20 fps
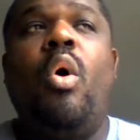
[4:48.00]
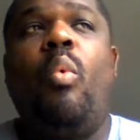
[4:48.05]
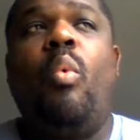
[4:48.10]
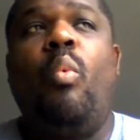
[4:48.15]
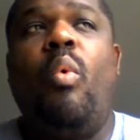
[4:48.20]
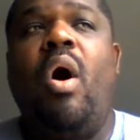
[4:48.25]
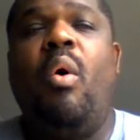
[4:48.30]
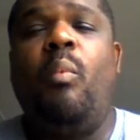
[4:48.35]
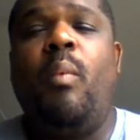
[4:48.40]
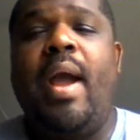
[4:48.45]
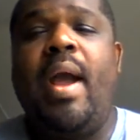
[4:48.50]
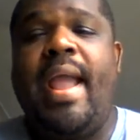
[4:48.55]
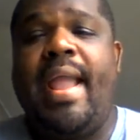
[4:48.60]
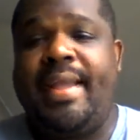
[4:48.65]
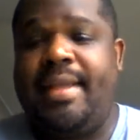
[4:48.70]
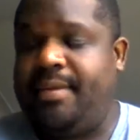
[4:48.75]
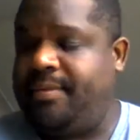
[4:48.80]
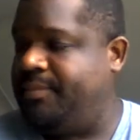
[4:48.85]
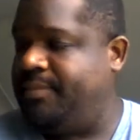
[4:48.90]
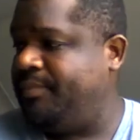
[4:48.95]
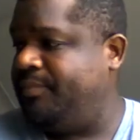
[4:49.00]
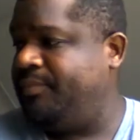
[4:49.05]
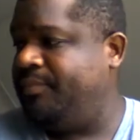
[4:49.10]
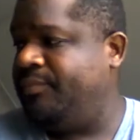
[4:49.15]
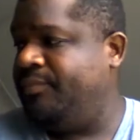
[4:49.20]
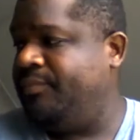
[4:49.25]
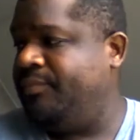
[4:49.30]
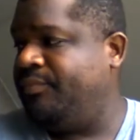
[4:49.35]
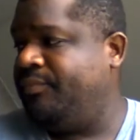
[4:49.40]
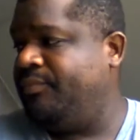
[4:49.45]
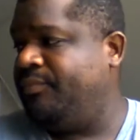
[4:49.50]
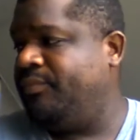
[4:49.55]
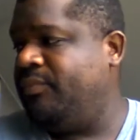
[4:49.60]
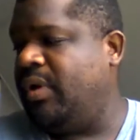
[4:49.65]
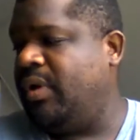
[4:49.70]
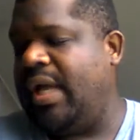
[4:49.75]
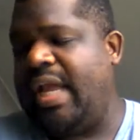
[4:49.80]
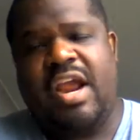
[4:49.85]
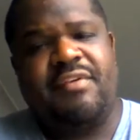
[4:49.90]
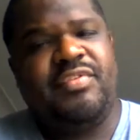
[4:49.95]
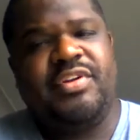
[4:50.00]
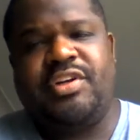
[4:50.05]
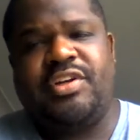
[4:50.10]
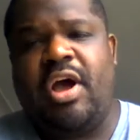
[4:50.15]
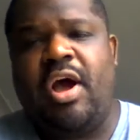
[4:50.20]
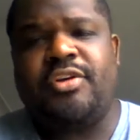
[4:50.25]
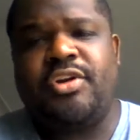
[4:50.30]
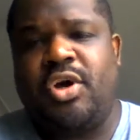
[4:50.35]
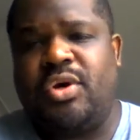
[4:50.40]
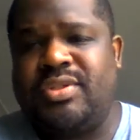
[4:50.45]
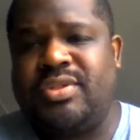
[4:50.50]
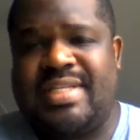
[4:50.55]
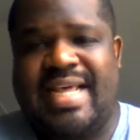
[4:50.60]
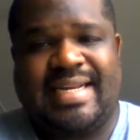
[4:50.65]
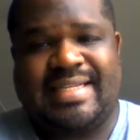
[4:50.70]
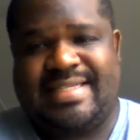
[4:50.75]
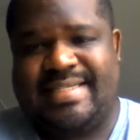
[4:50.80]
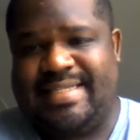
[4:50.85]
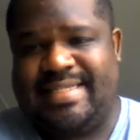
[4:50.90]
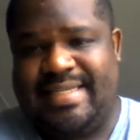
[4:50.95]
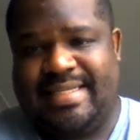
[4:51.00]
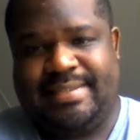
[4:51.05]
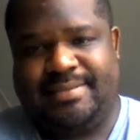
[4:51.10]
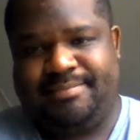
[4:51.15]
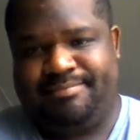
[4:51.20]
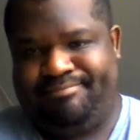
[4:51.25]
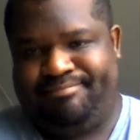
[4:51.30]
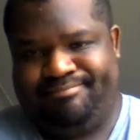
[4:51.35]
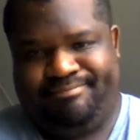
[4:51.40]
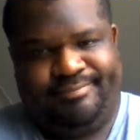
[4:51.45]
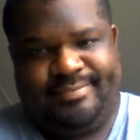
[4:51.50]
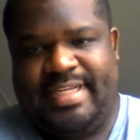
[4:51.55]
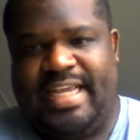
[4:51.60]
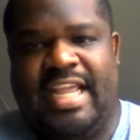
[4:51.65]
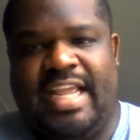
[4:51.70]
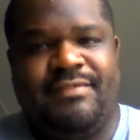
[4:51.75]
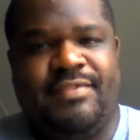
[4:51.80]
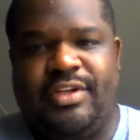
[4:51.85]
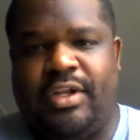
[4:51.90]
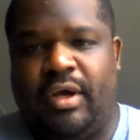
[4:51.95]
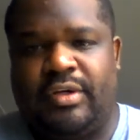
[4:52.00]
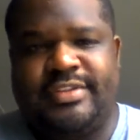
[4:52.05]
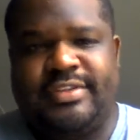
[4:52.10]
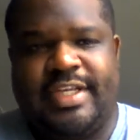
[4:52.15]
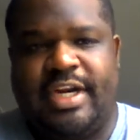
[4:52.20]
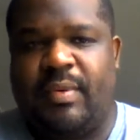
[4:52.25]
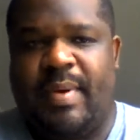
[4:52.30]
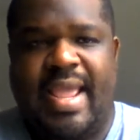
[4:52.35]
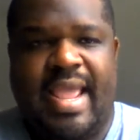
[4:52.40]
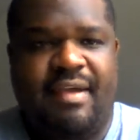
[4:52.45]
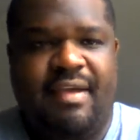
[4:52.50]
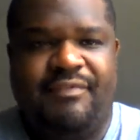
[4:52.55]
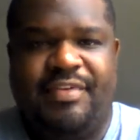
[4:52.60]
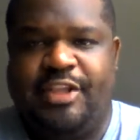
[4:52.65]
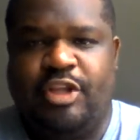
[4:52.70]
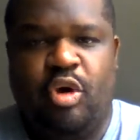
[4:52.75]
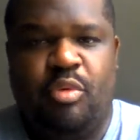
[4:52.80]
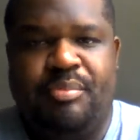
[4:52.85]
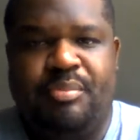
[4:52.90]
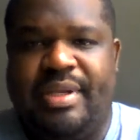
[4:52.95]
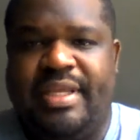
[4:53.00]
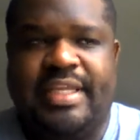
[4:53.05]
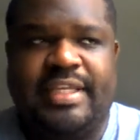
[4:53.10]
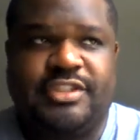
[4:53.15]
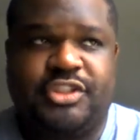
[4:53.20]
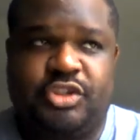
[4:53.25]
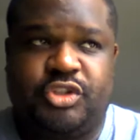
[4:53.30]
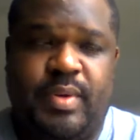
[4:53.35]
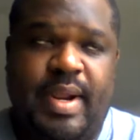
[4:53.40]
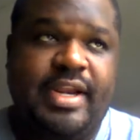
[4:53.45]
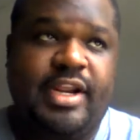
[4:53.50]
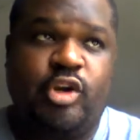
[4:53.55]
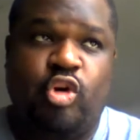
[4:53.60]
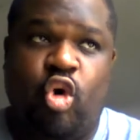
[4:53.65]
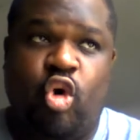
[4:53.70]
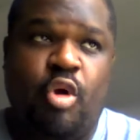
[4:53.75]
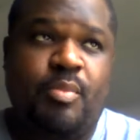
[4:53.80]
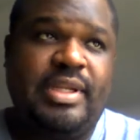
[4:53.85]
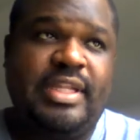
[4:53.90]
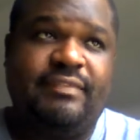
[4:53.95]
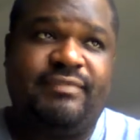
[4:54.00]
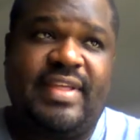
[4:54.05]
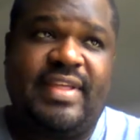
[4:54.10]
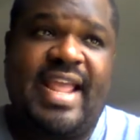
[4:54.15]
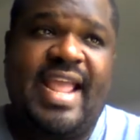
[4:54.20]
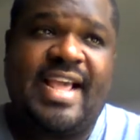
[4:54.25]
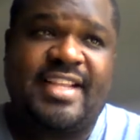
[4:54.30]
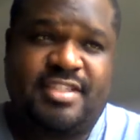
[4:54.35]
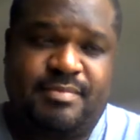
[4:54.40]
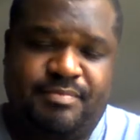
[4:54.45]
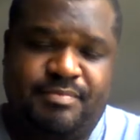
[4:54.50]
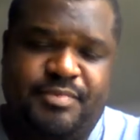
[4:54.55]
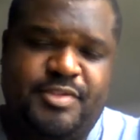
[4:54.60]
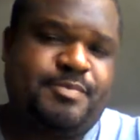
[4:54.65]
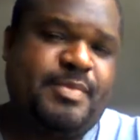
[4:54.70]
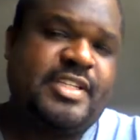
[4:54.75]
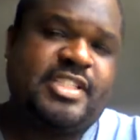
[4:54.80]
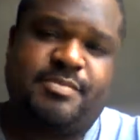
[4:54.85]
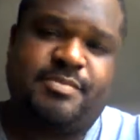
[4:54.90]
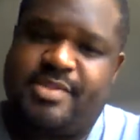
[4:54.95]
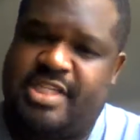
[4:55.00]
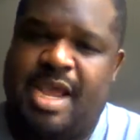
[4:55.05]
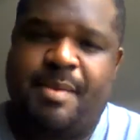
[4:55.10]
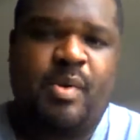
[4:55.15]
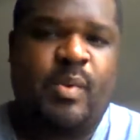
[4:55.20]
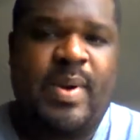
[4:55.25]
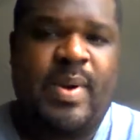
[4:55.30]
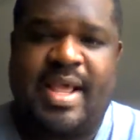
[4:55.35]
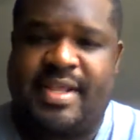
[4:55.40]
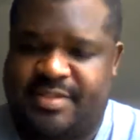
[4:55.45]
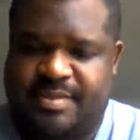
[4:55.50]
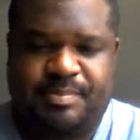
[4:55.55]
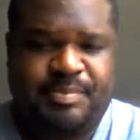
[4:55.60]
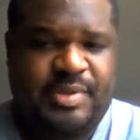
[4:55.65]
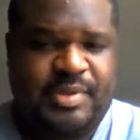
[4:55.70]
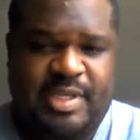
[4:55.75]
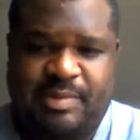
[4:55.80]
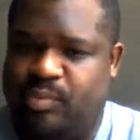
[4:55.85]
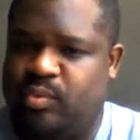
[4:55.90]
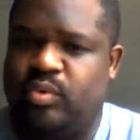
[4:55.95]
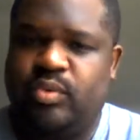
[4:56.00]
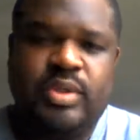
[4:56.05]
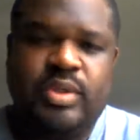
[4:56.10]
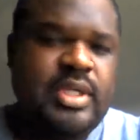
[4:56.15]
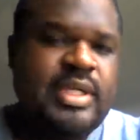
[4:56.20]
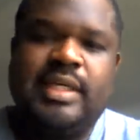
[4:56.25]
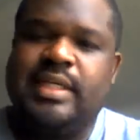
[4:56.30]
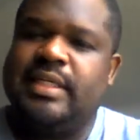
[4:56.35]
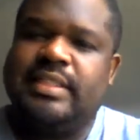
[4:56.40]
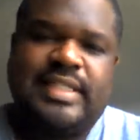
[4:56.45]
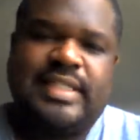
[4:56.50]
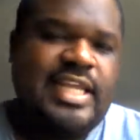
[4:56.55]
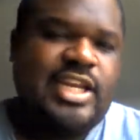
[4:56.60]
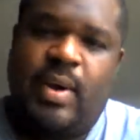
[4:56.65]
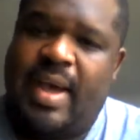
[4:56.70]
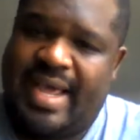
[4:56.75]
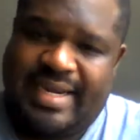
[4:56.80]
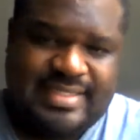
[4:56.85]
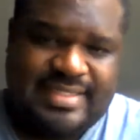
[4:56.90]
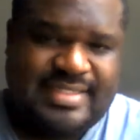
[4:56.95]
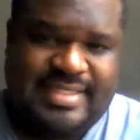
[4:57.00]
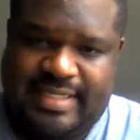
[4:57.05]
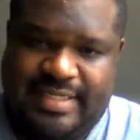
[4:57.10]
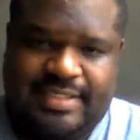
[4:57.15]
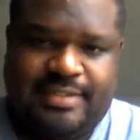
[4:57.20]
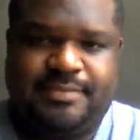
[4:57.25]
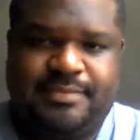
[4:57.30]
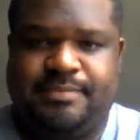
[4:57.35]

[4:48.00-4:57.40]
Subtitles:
One way every dog knows how to sit, even dogs that don't have any obedience training, normally if they have spend some time around some people, they know how to sit.